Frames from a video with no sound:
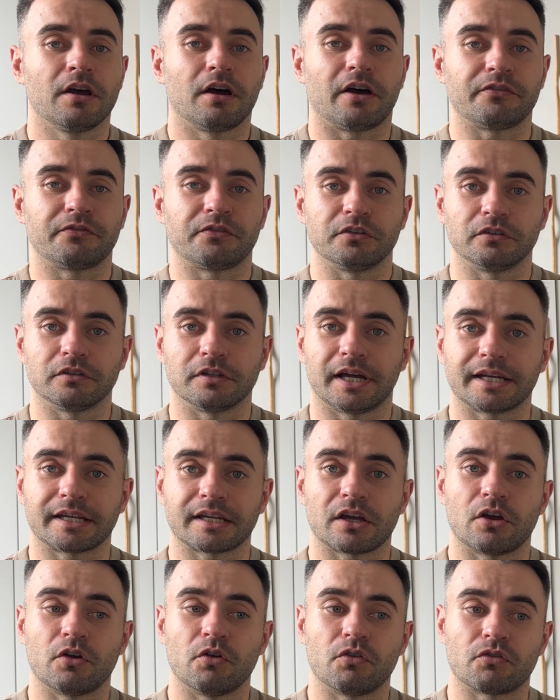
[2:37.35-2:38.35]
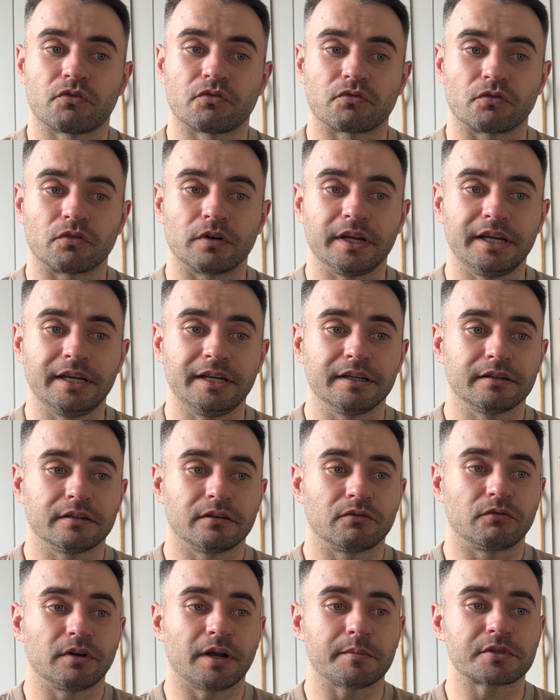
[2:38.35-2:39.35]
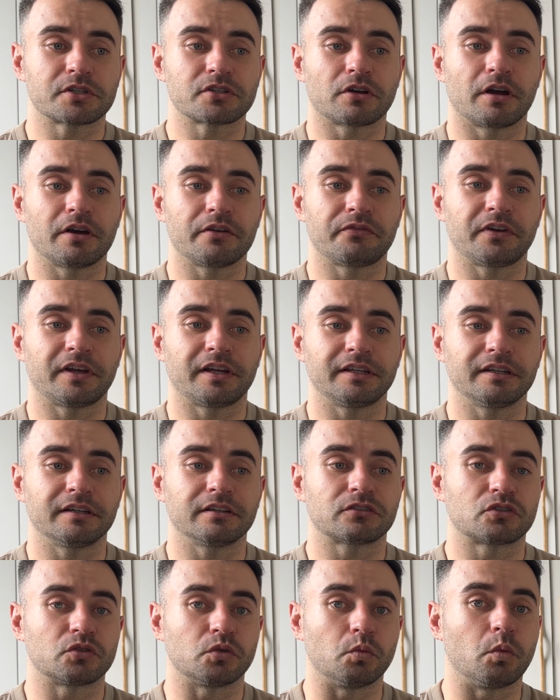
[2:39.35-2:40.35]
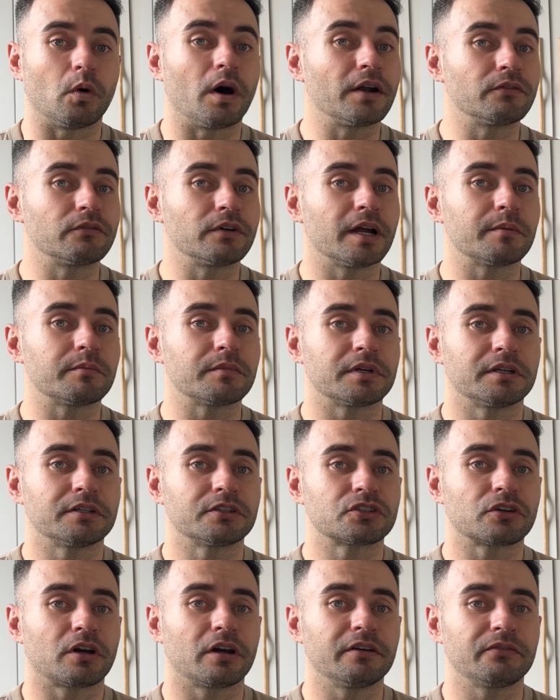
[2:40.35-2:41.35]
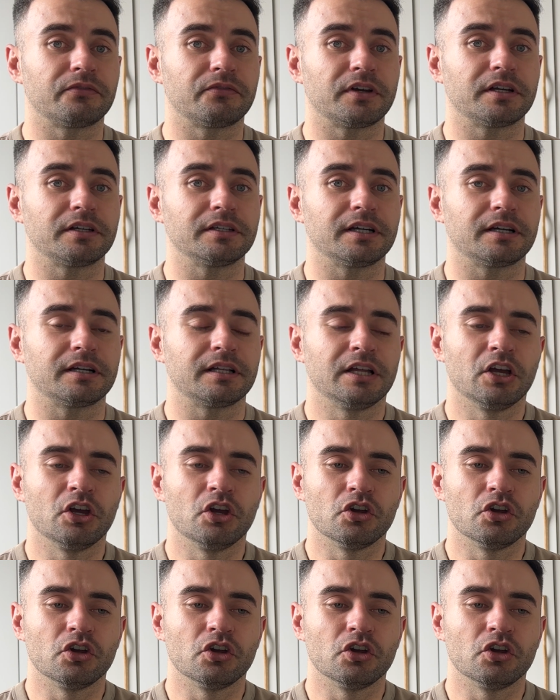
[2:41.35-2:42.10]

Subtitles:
I feel like 3 reps shy of failure to 1 rep shy of failure